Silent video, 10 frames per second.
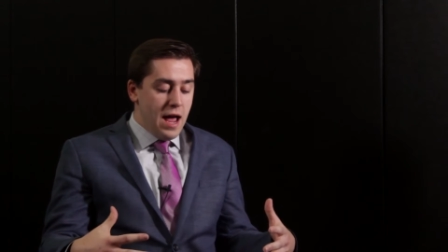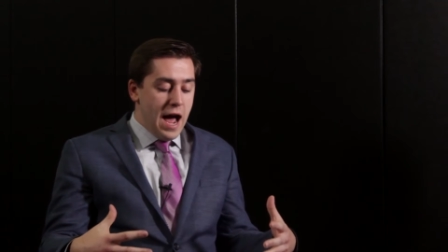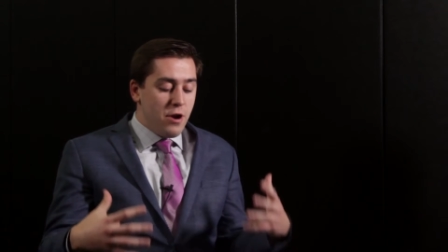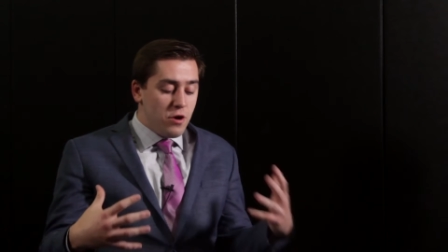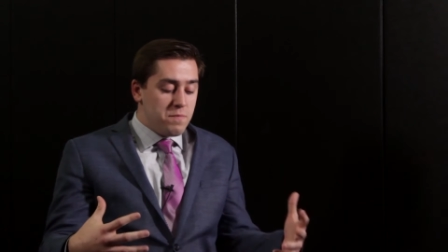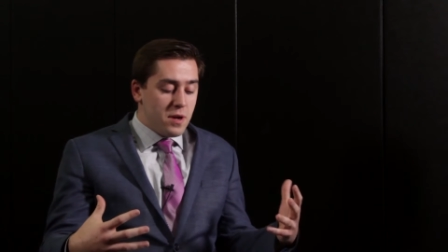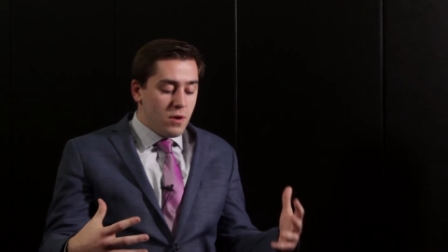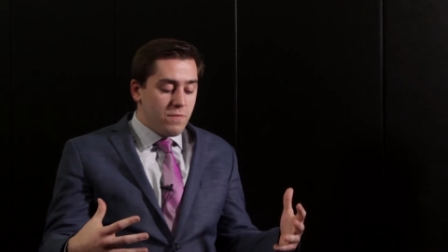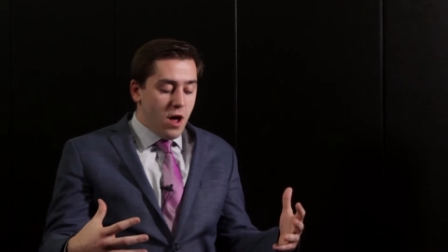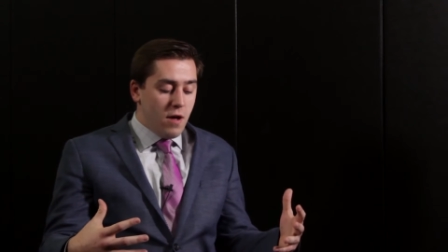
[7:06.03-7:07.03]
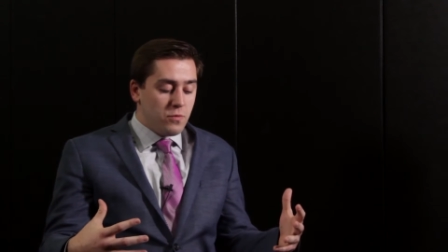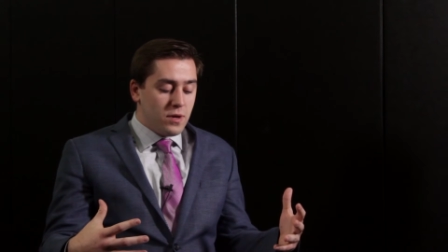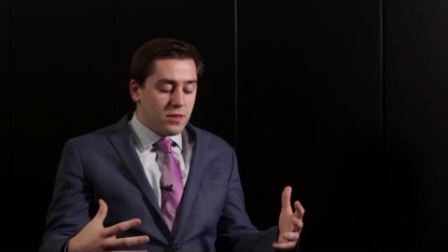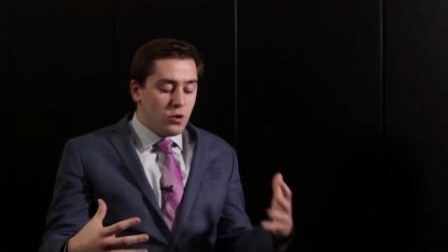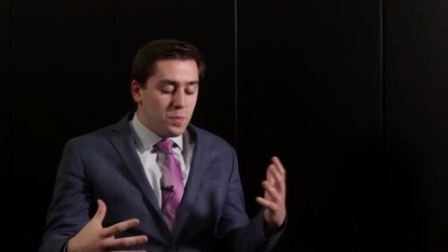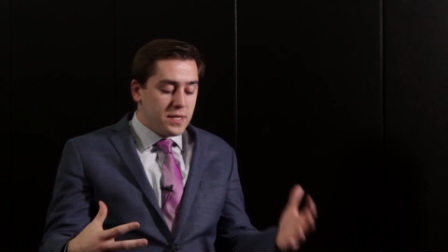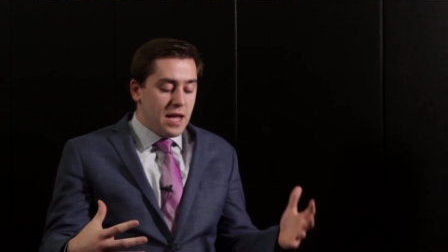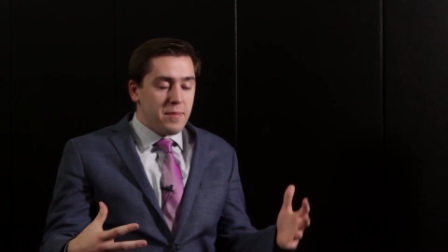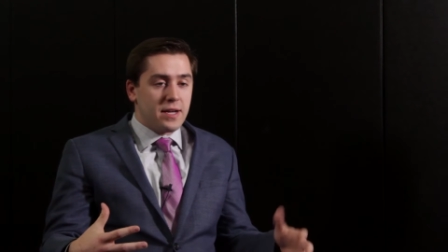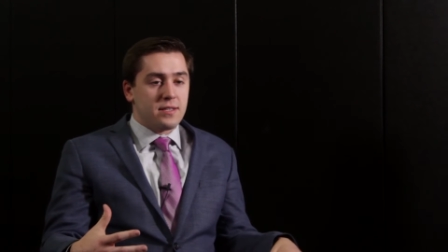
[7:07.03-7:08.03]
I know you've been involved with
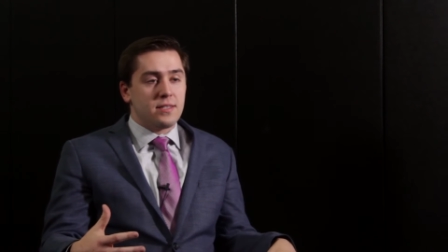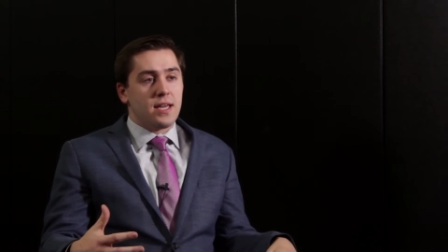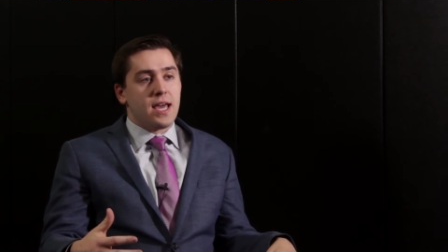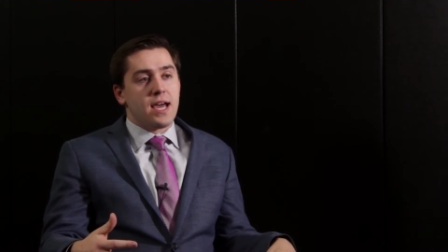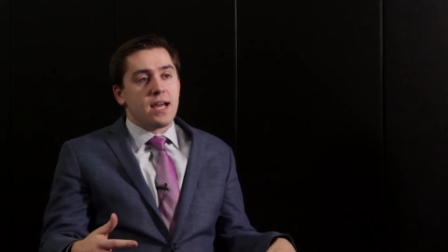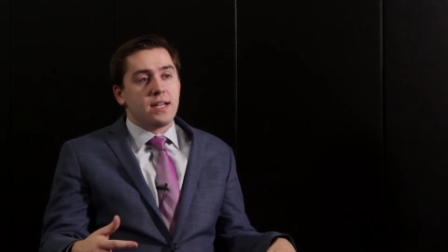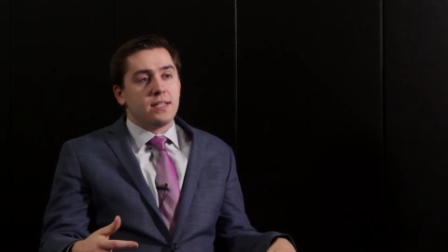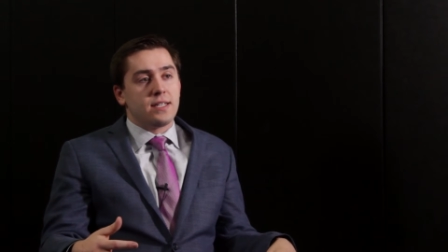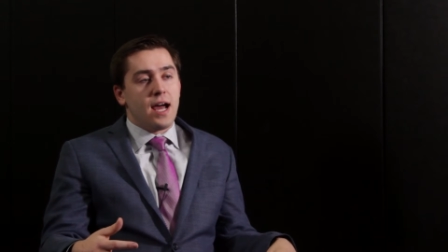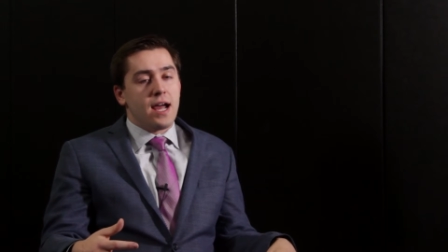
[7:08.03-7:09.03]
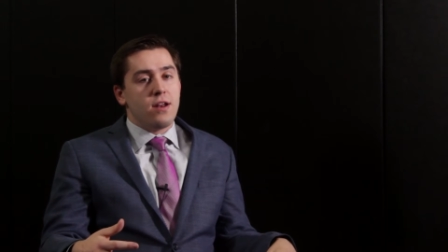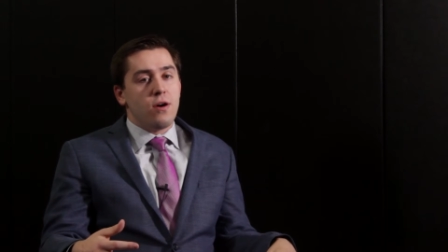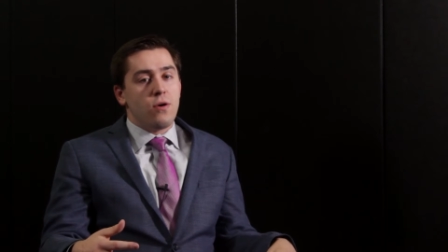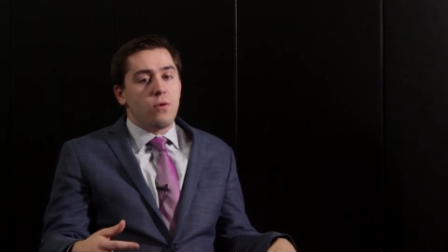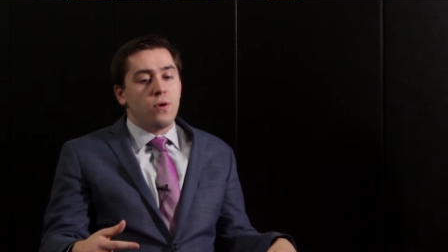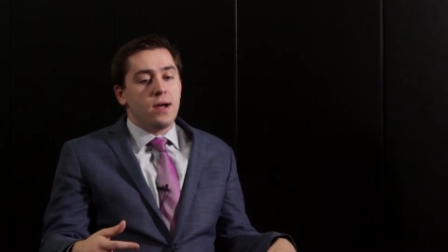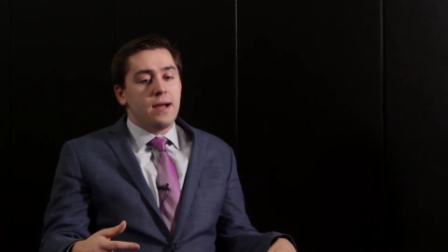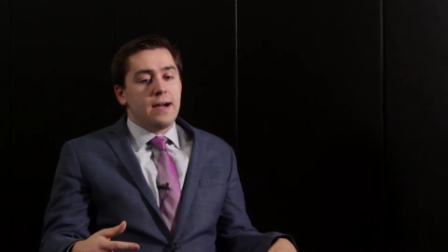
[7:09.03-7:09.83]
Hoopademics, and I know